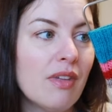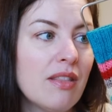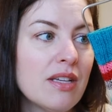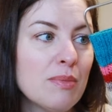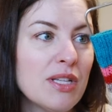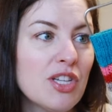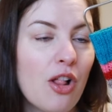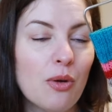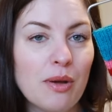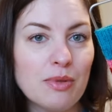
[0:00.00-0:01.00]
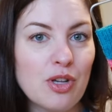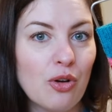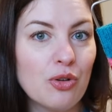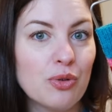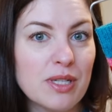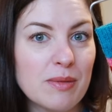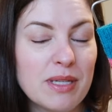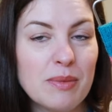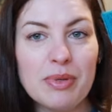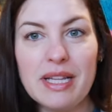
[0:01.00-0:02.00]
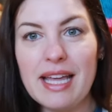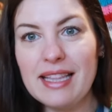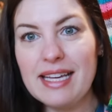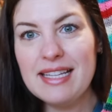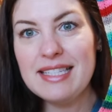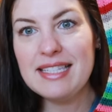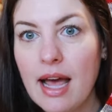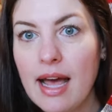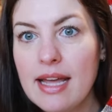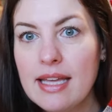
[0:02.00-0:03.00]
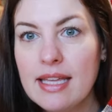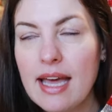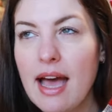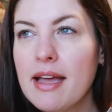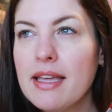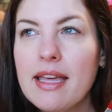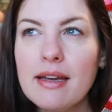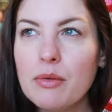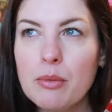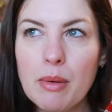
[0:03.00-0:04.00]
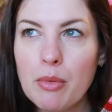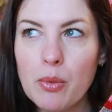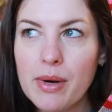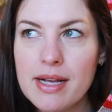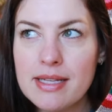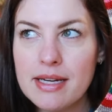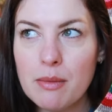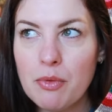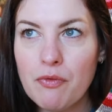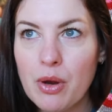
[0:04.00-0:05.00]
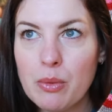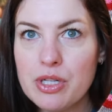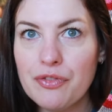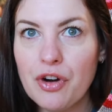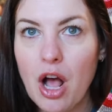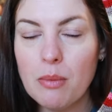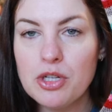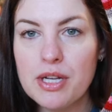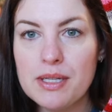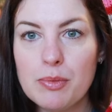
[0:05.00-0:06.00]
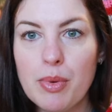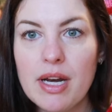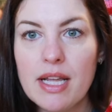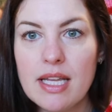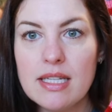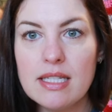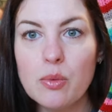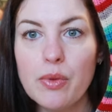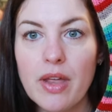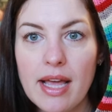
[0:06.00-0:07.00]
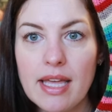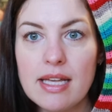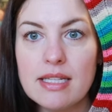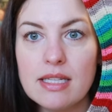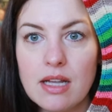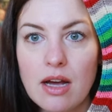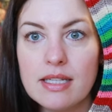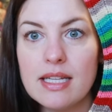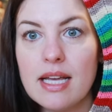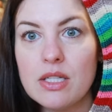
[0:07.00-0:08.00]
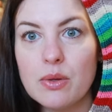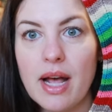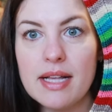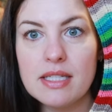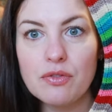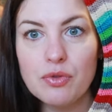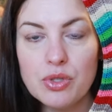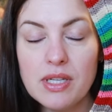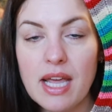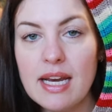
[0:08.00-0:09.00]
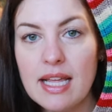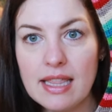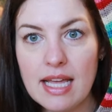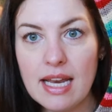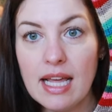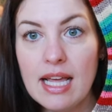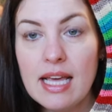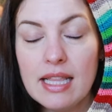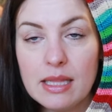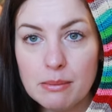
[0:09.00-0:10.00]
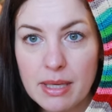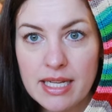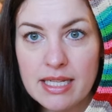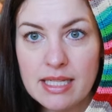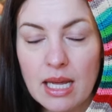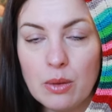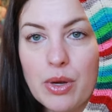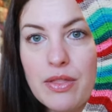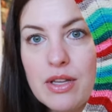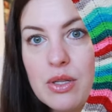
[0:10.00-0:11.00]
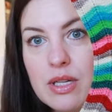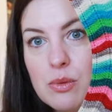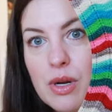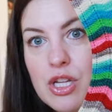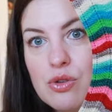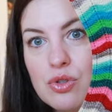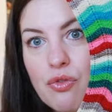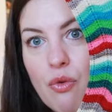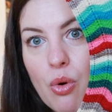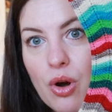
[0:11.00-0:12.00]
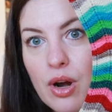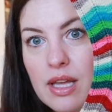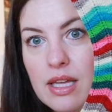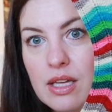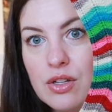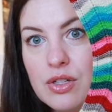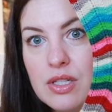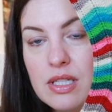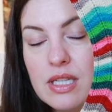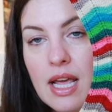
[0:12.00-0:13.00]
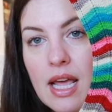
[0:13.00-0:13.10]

This month's colorway was called Christmas Playlist. And I get, I can't remember when I signed up if there were different options, but it is, the one that I get is a sock set. So it has the full skein and then the mini skein with it. So that's what I used for heels